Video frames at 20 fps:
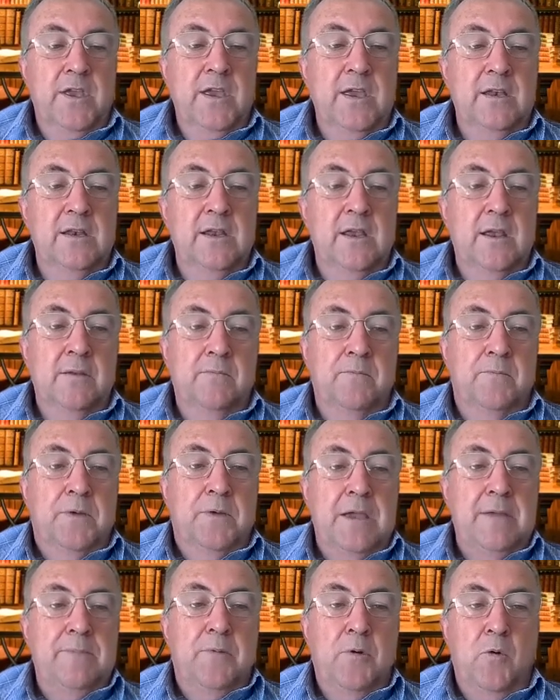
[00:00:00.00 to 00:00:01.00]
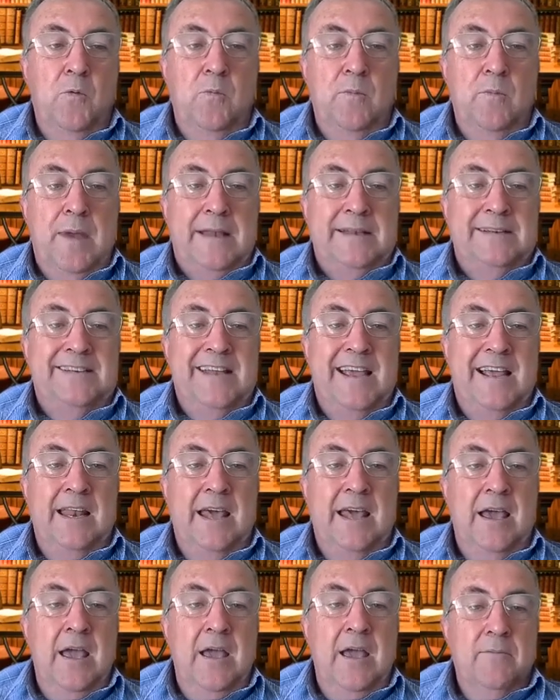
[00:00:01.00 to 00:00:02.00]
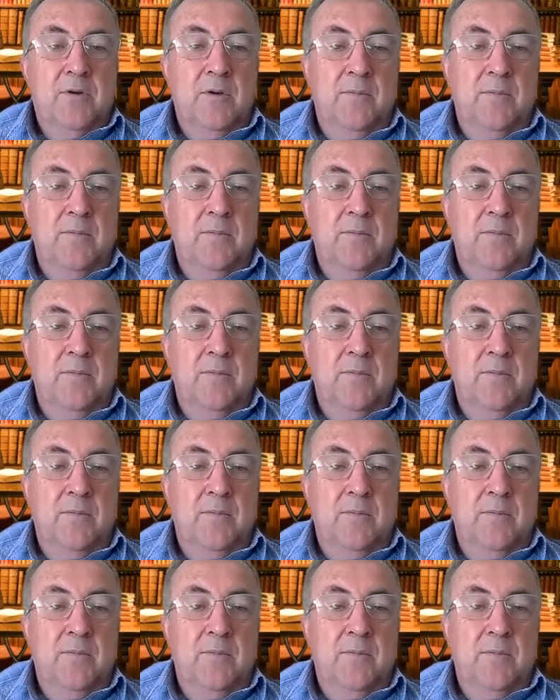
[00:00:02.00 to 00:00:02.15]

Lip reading: the Indian people; Mandela,